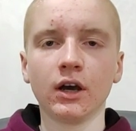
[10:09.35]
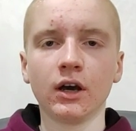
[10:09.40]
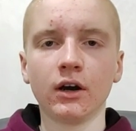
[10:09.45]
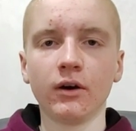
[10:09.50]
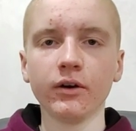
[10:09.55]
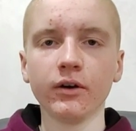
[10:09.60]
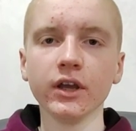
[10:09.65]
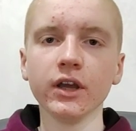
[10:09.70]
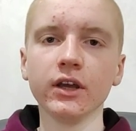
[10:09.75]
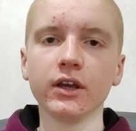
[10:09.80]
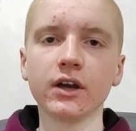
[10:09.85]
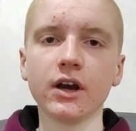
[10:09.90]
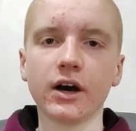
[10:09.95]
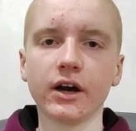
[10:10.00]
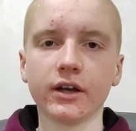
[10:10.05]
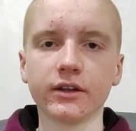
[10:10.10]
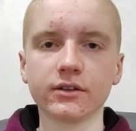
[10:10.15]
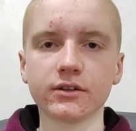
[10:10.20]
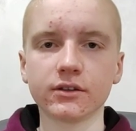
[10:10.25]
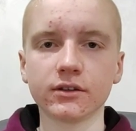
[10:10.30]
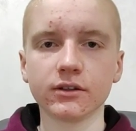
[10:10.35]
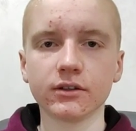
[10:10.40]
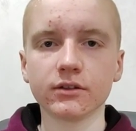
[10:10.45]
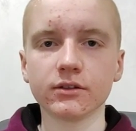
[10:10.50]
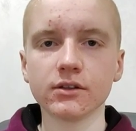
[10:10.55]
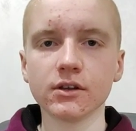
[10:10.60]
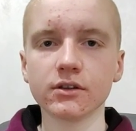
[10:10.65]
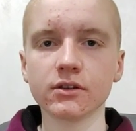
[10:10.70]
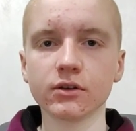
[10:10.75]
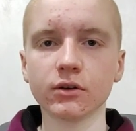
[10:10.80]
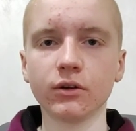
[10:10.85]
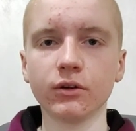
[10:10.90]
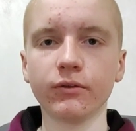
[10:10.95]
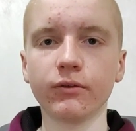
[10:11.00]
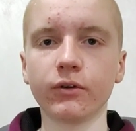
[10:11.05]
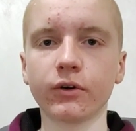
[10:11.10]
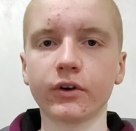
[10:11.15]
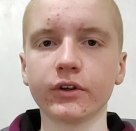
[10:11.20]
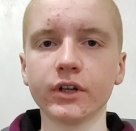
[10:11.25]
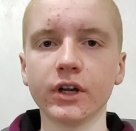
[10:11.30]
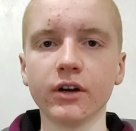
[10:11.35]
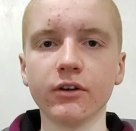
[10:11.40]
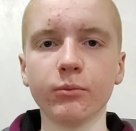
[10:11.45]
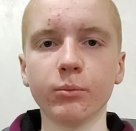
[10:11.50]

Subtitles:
Okay guys, that's all for now.